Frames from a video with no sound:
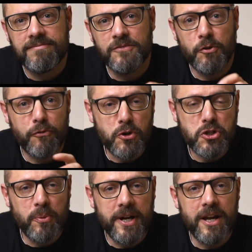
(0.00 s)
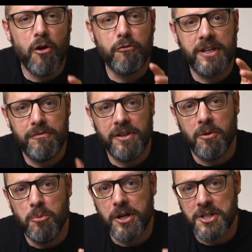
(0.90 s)
The first way of giving
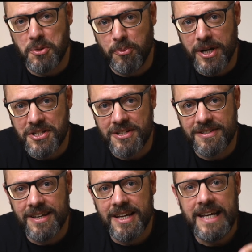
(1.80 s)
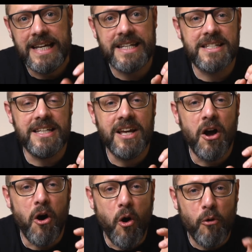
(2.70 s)
a book as a present is the
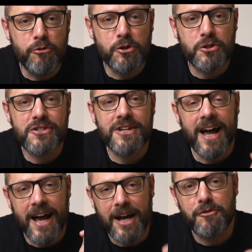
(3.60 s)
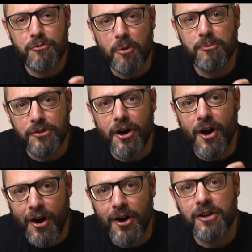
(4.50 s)
obvious and from the
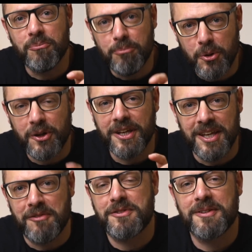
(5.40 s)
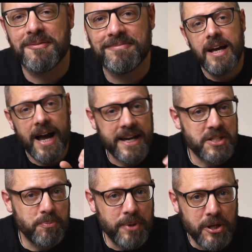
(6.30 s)
heart book gift. I
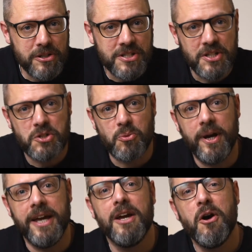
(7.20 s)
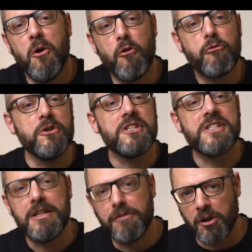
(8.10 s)
experienced this way of
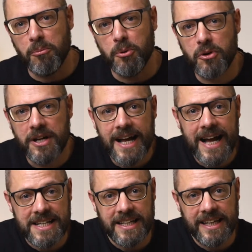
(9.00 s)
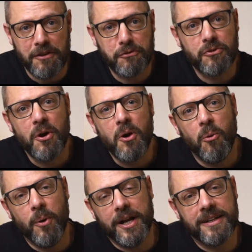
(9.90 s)
receiving a book as a gift
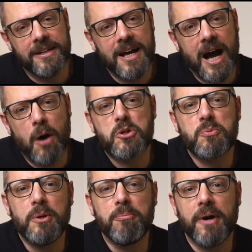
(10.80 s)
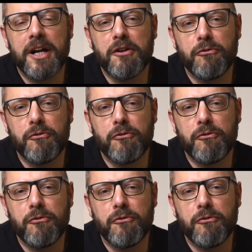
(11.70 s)
when I was preparing